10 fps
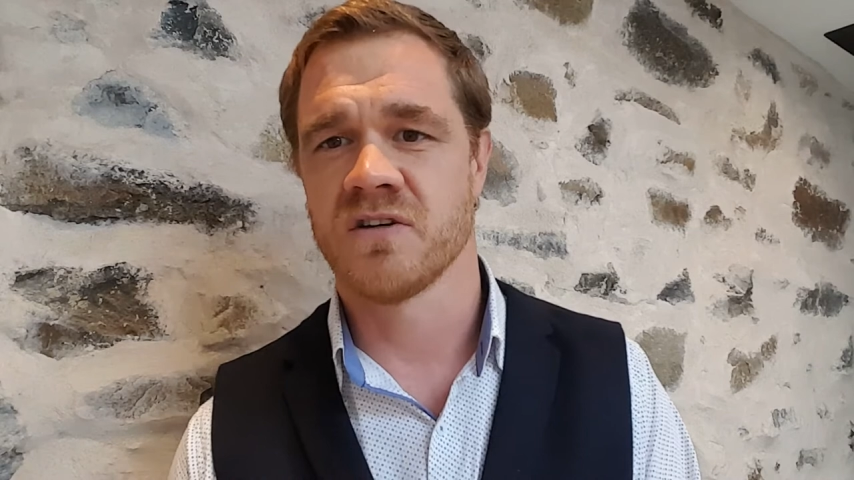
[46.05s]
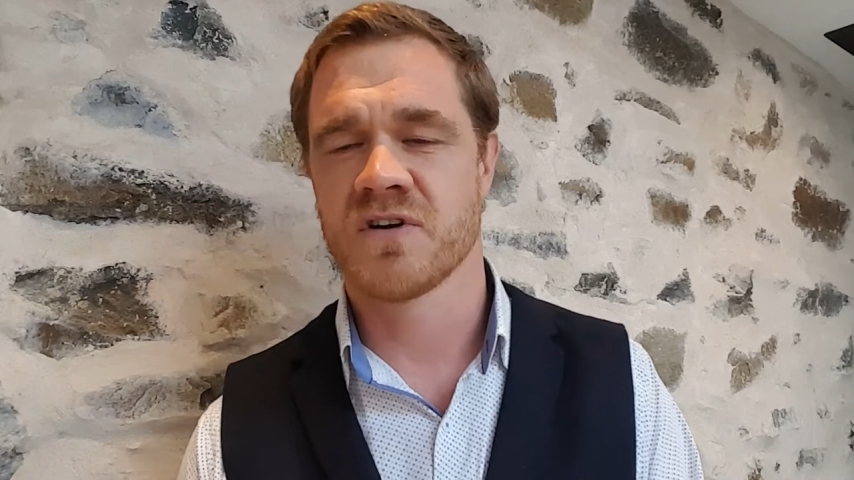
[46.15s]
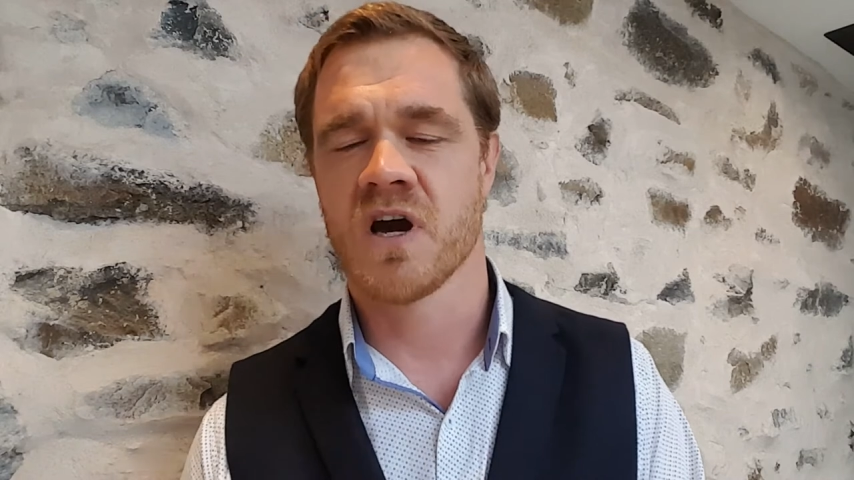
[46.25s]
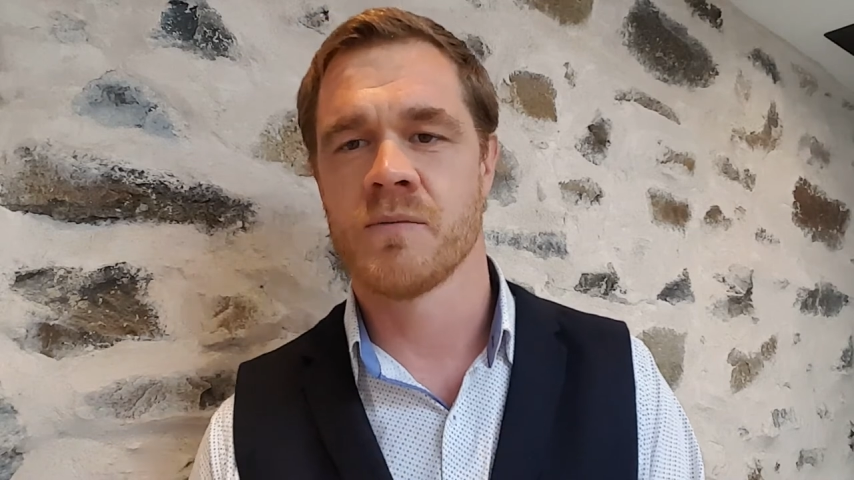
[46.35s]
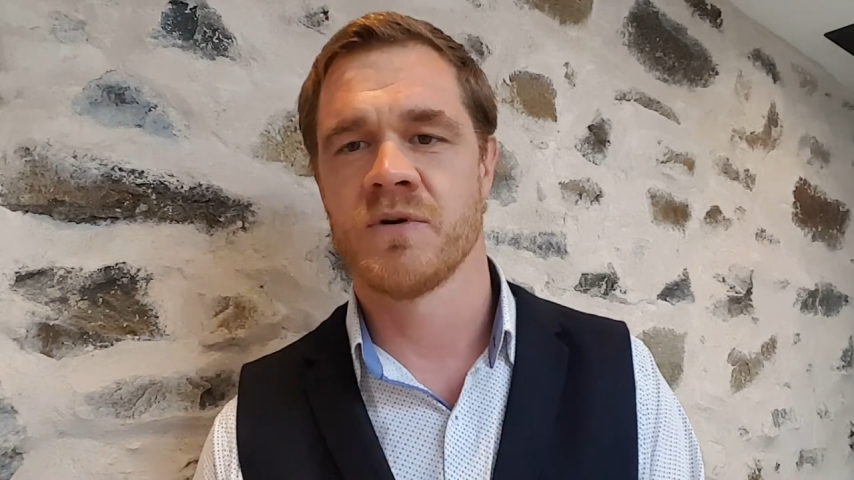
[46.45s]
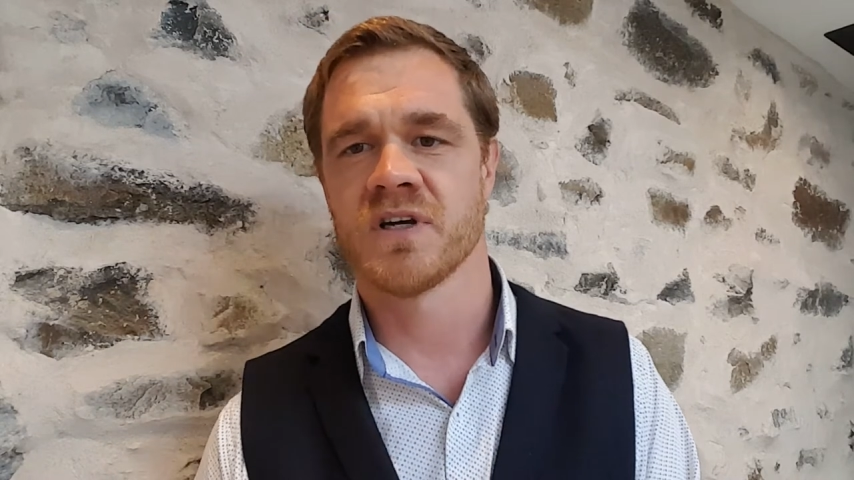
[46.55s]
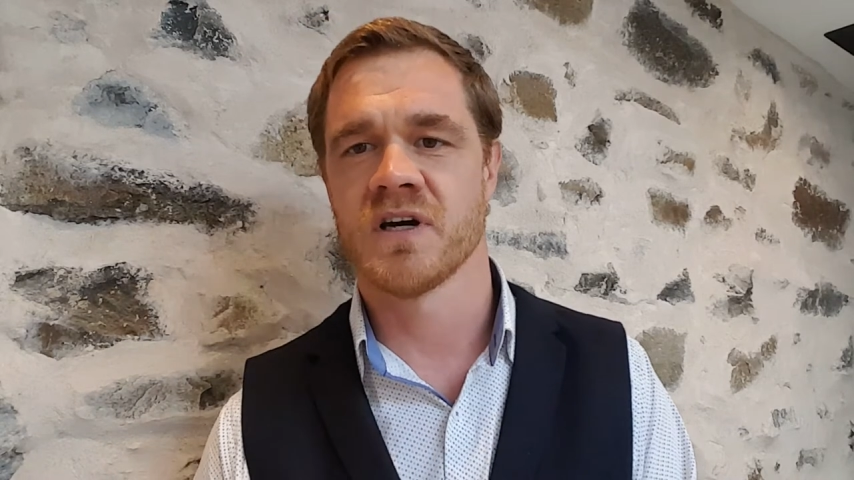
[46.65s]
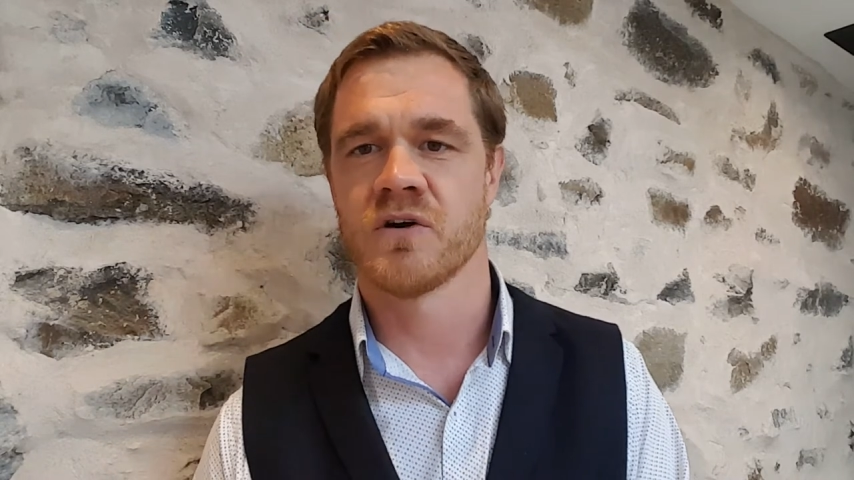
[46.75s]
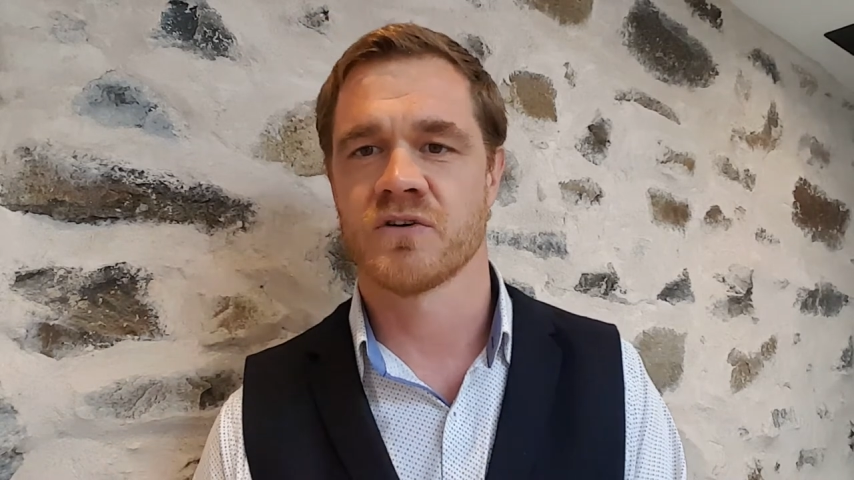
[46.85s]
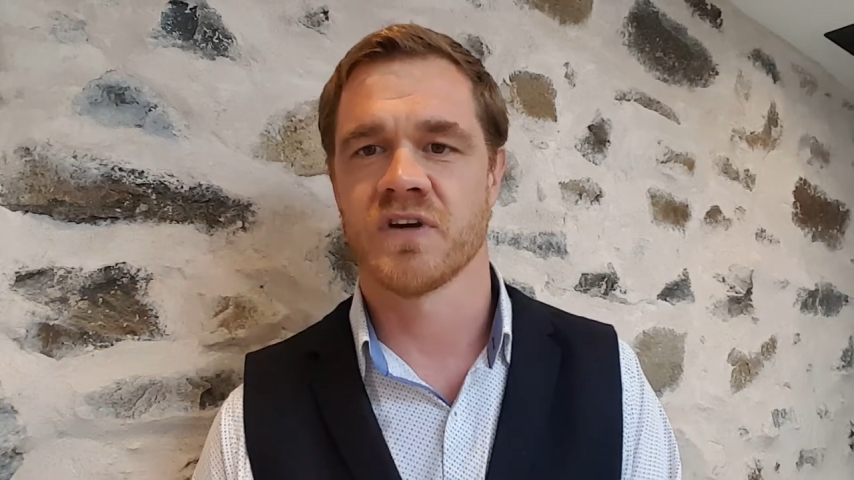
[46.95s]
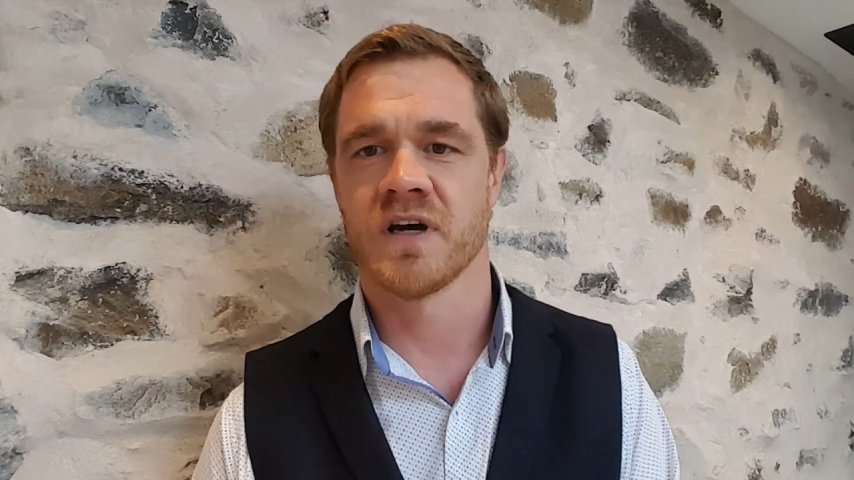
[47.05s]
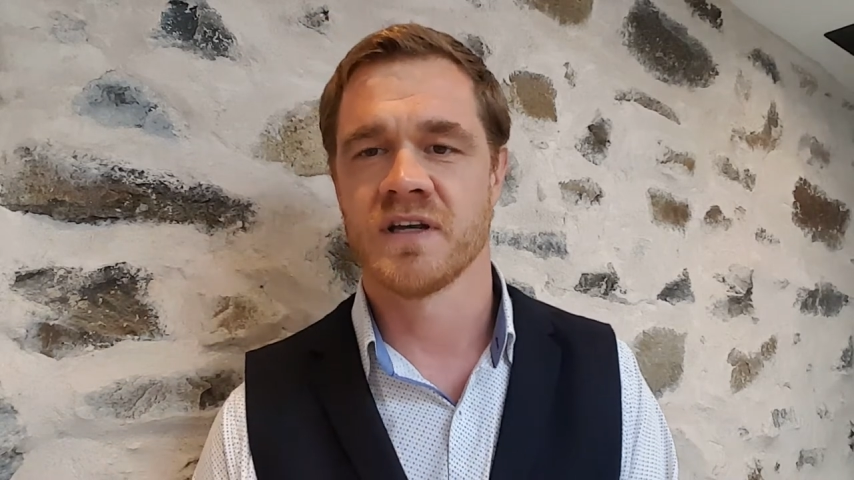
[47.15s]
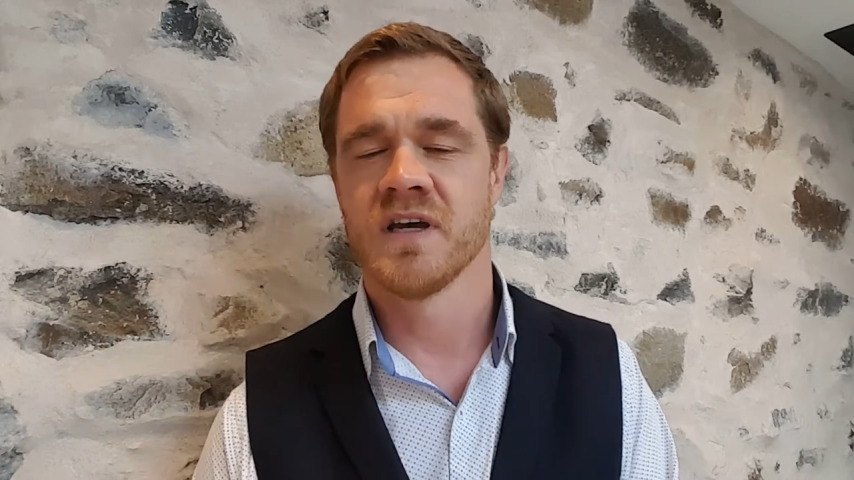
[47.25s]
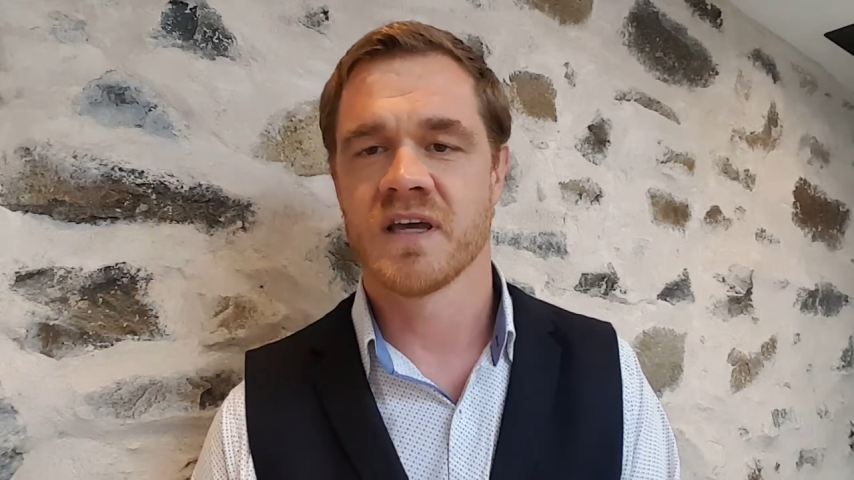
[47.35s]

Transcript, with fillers: of carbon dioxide